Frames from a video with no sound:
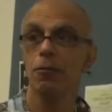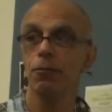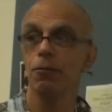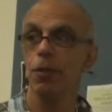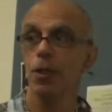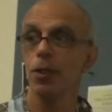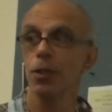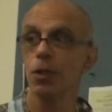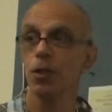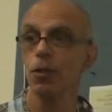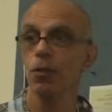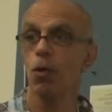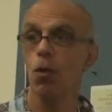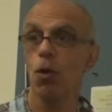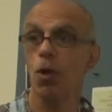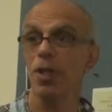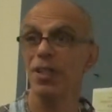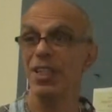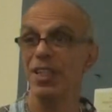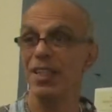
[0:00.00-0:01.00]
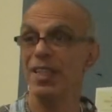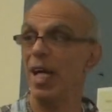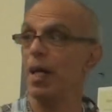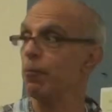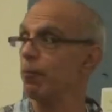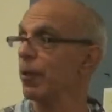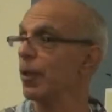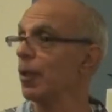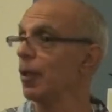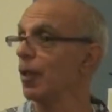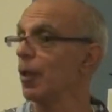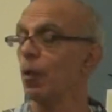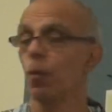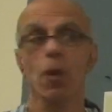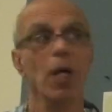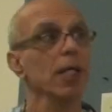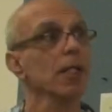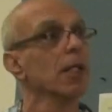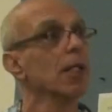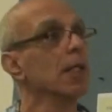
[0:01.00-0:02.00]
function or step,
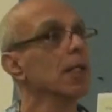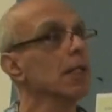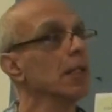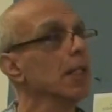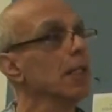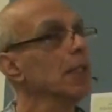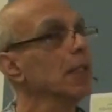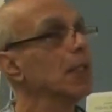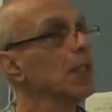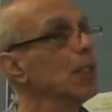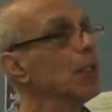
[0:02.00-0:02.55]
right? There is a